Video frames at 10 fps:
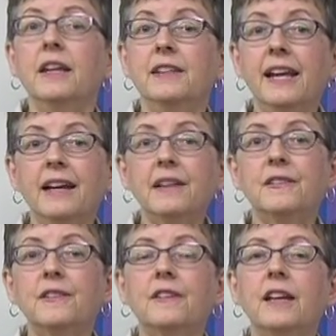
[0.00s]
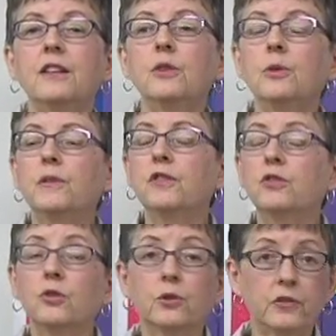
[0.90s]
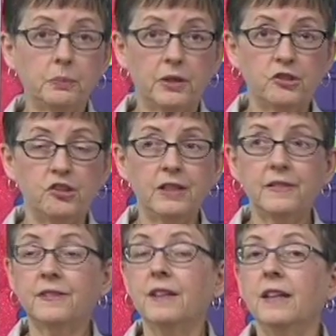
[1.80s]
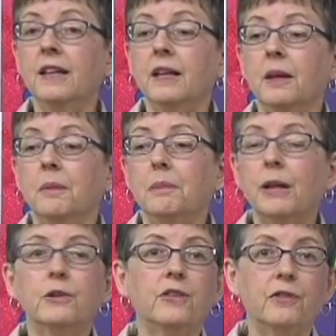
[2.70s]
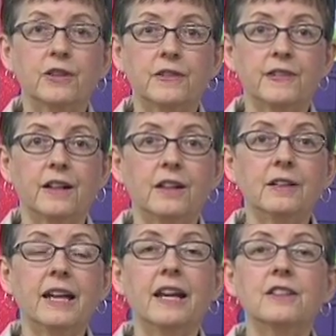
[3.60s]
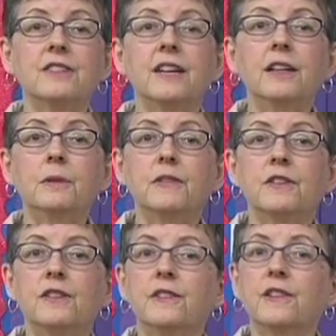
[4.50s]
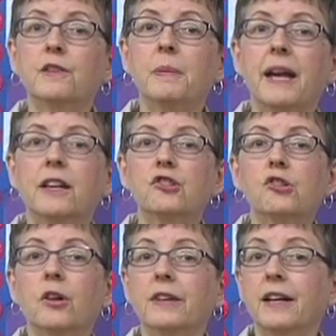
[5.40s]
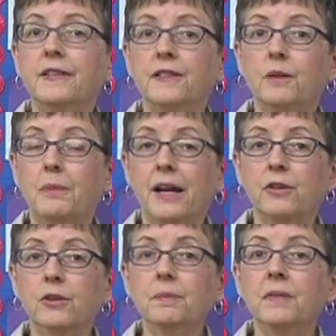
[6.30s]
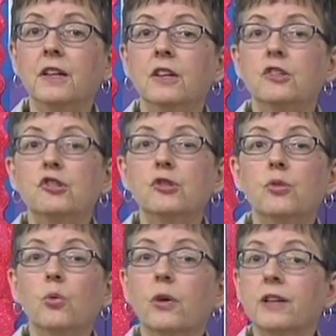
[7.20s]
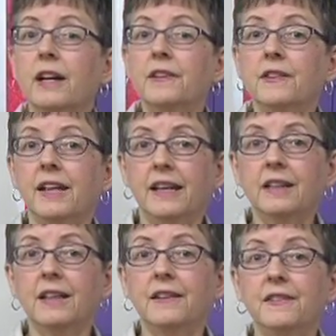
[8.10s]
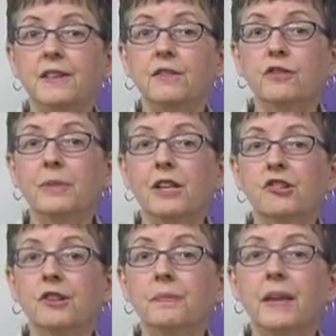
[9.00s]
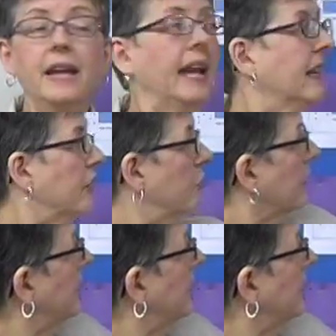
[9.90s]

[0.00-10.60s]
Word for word: Next, they used Google Spreadsheets, Microsoft Excel, and a data statistics package called XLMiner to organize and analyze the information. And as you can